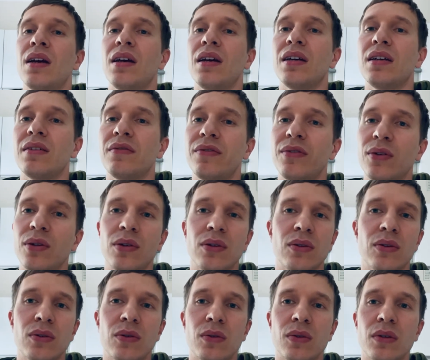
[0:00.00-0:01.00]
if
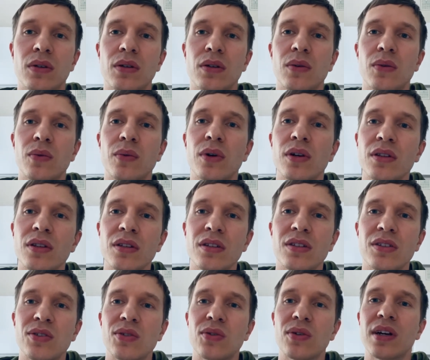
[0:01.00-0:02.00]
you uh,
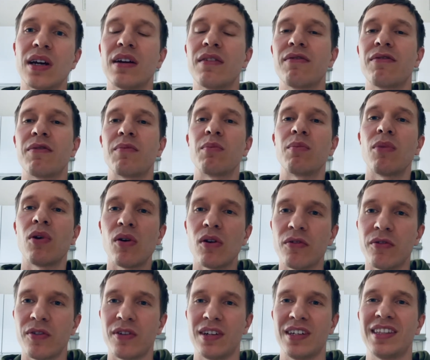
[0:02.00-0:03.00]
want to have
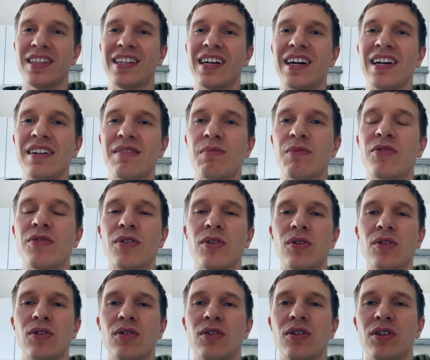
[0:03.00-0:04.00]
more free time
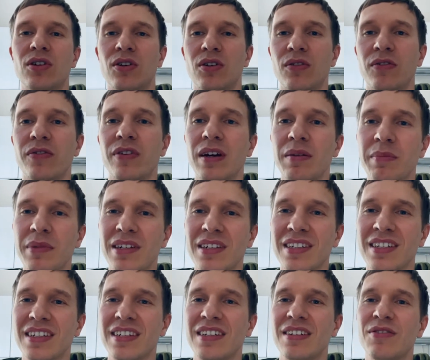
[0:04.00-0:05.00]
for your
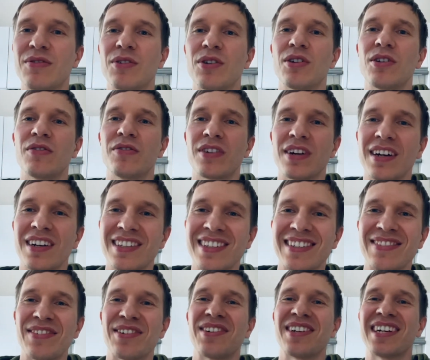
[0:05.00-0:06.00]
family, for your
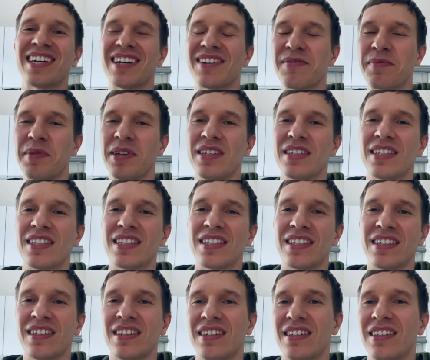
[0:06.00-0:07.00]
friends, for your
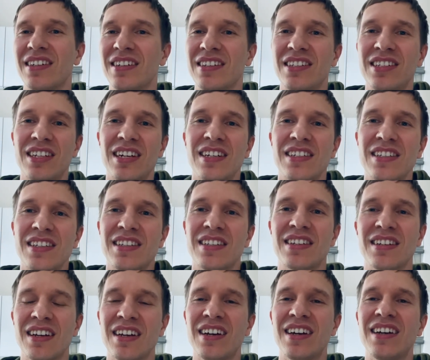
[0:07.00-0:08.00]
hobbies, uh,
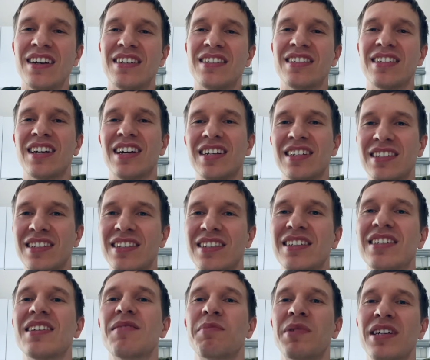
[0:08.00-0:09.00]
just try
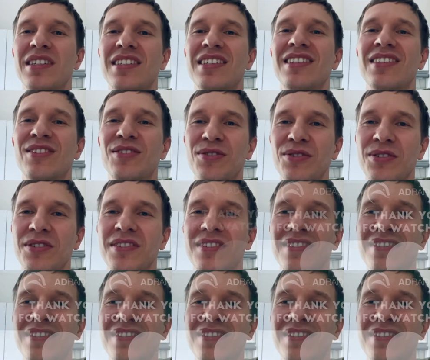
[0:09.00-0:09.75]
this amazing tool.